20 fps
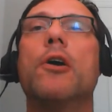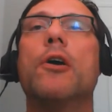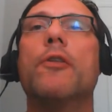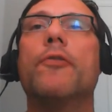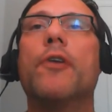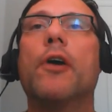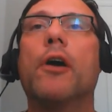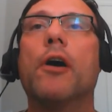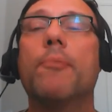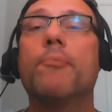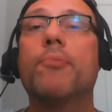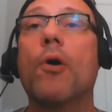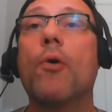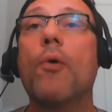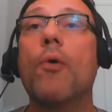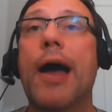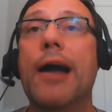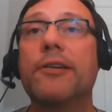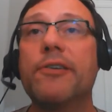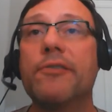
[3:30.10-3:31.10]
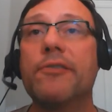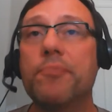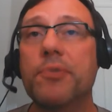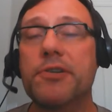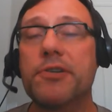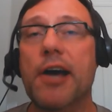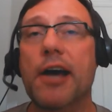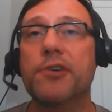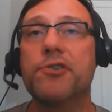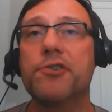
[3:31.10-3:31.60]
There are proactive
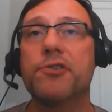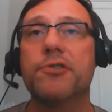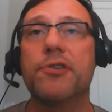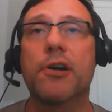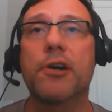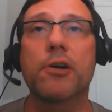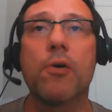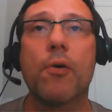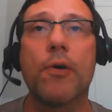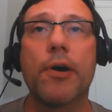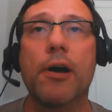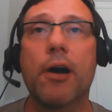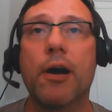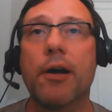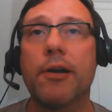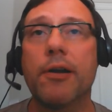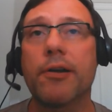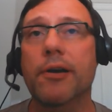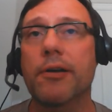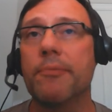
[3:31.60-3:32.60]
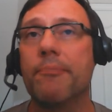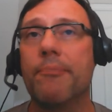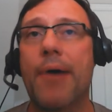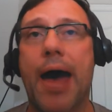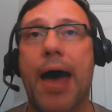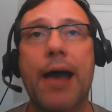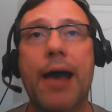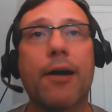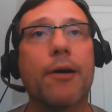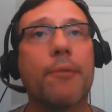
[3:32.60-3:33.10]
protections that are going on to combat